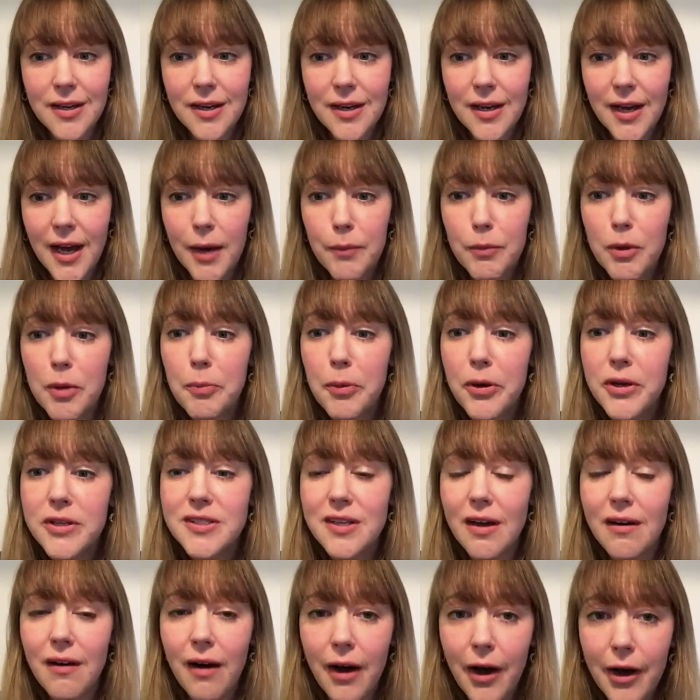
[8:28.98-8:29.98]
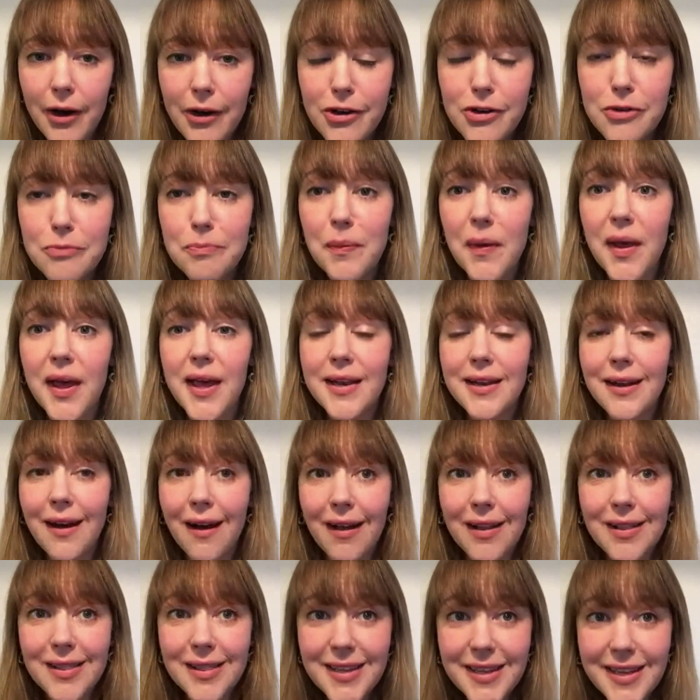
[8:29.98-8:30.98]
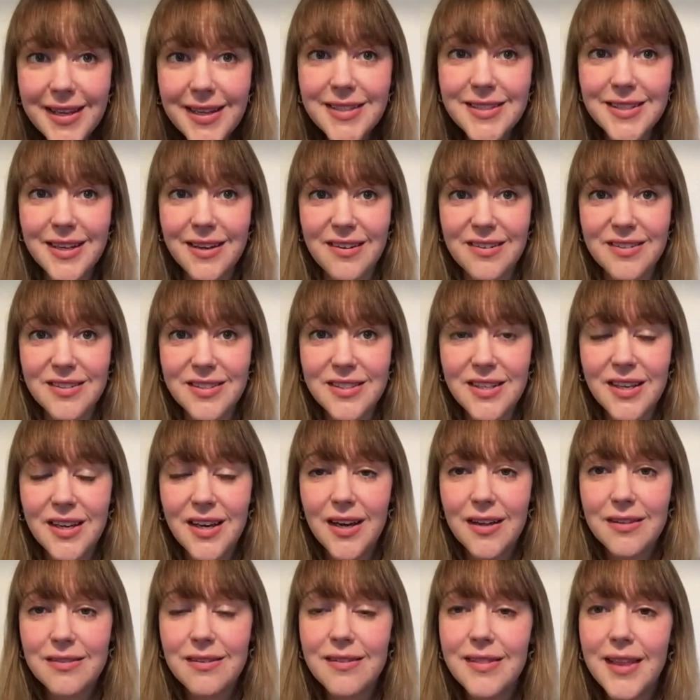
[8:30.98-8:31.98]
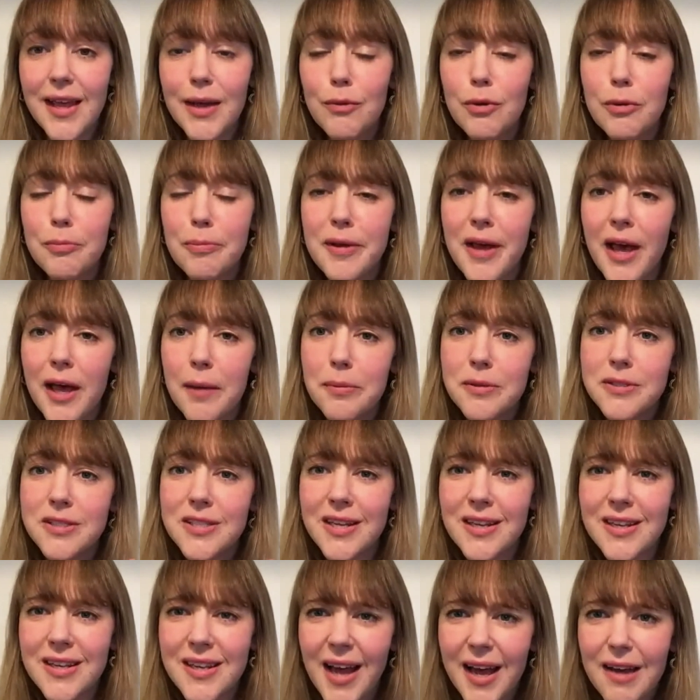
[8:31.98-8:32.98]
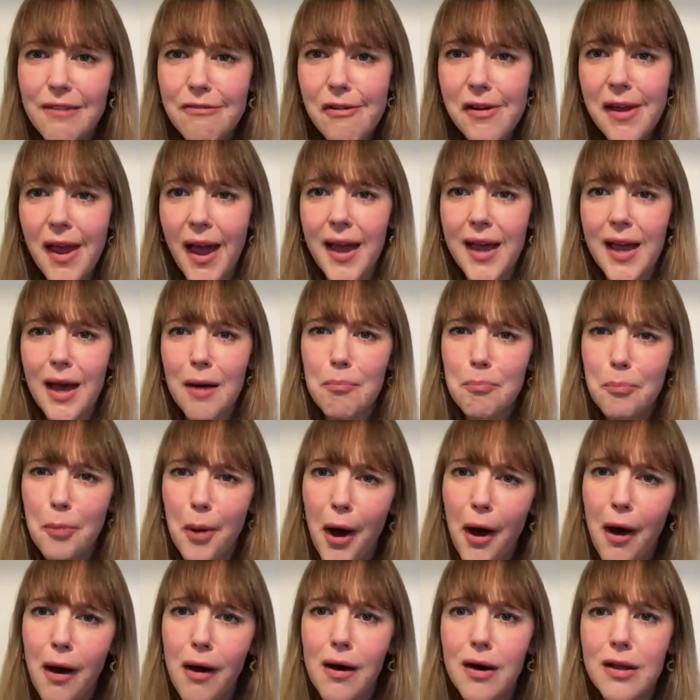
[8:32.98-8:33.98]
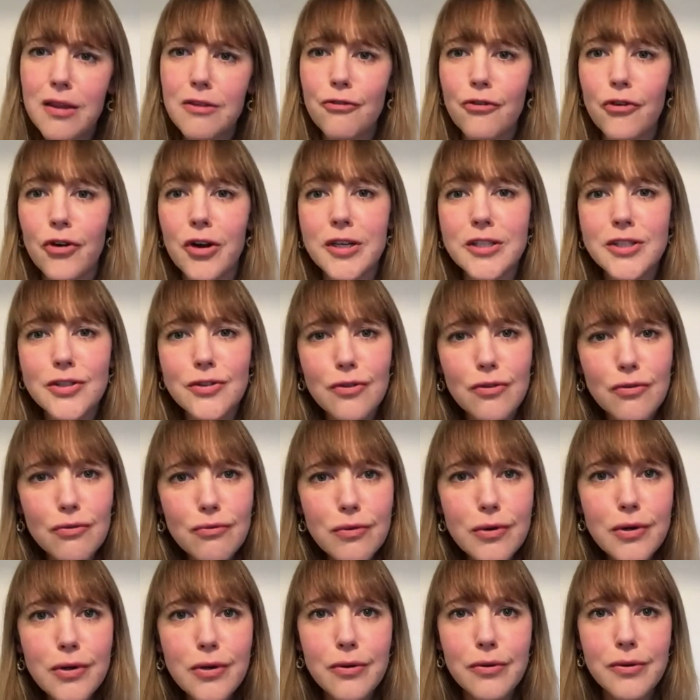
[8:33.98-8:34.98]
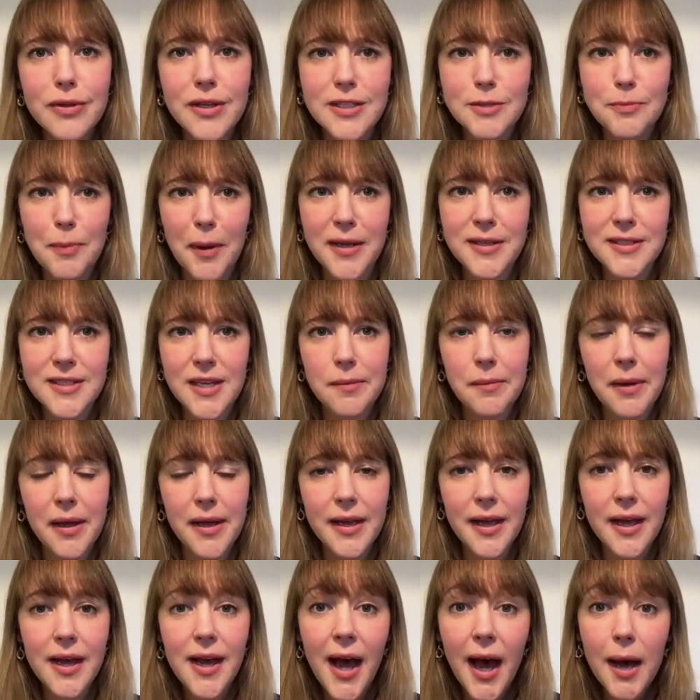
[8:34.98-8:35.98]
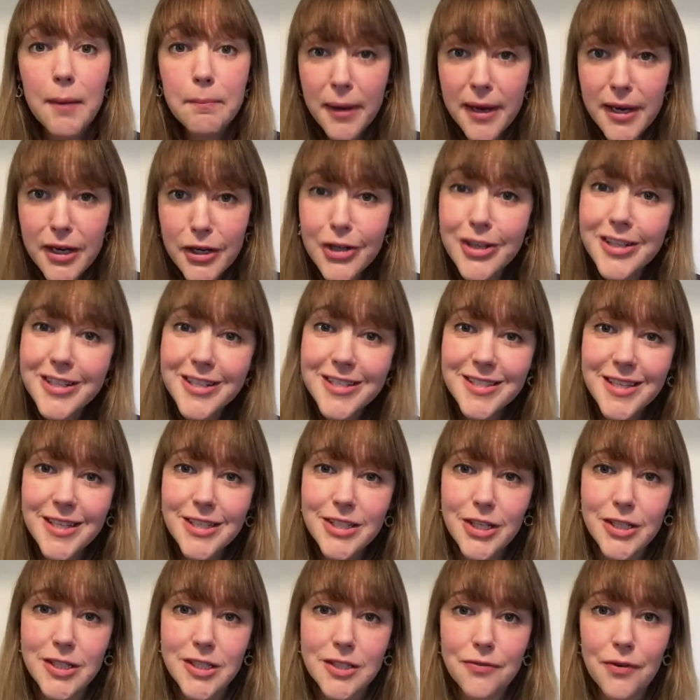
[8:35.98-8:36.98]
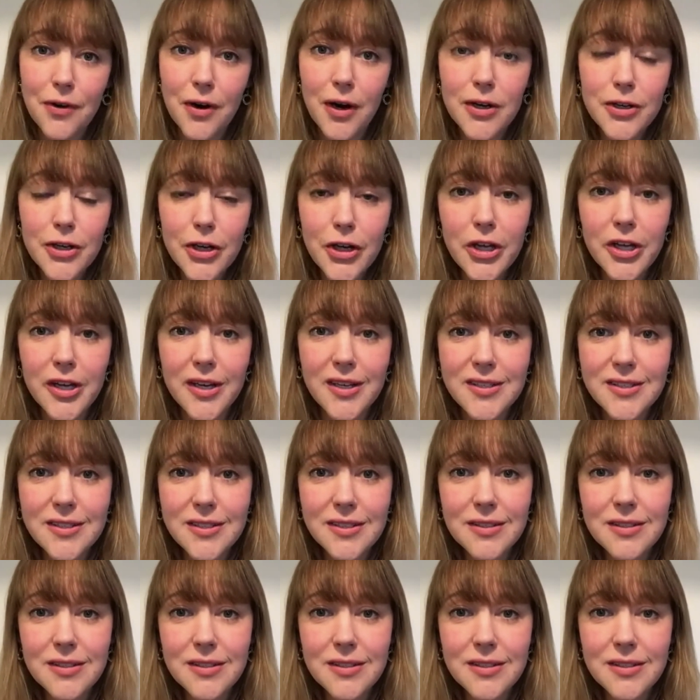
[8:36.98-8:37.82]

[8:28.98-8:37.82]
And we put our hope in our leaders, that they would be able to navigate a path for us through this pandemic and make good decisions for our good.